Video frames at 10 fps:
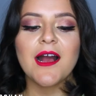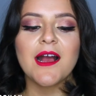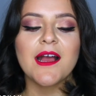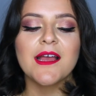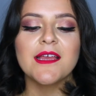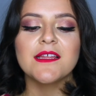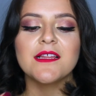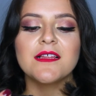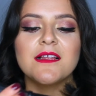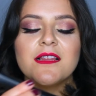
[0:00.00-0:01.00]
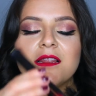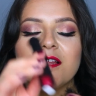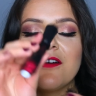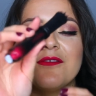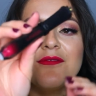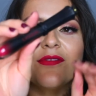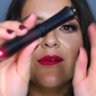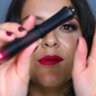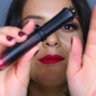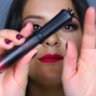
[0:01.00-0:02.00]
I love
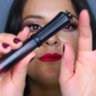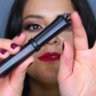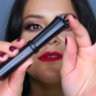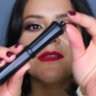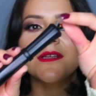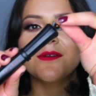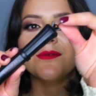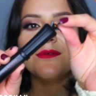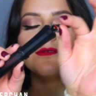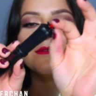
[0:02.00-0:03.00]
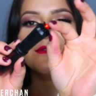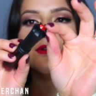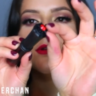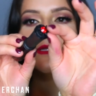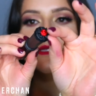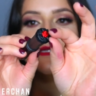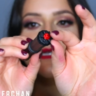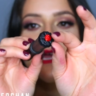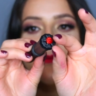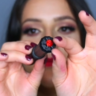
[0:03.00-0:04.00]
the little
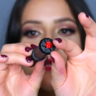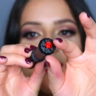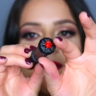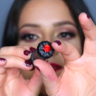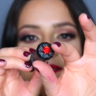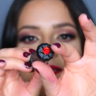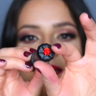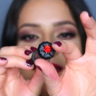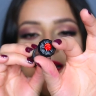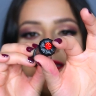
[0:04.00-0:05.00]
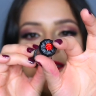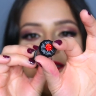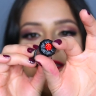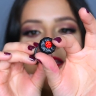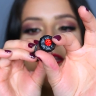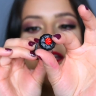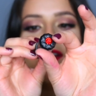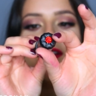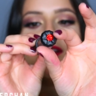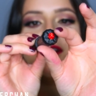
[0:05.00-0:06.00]
diamond that it has in
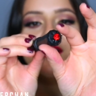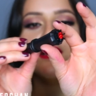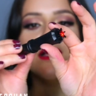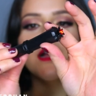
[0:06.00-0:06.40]
here.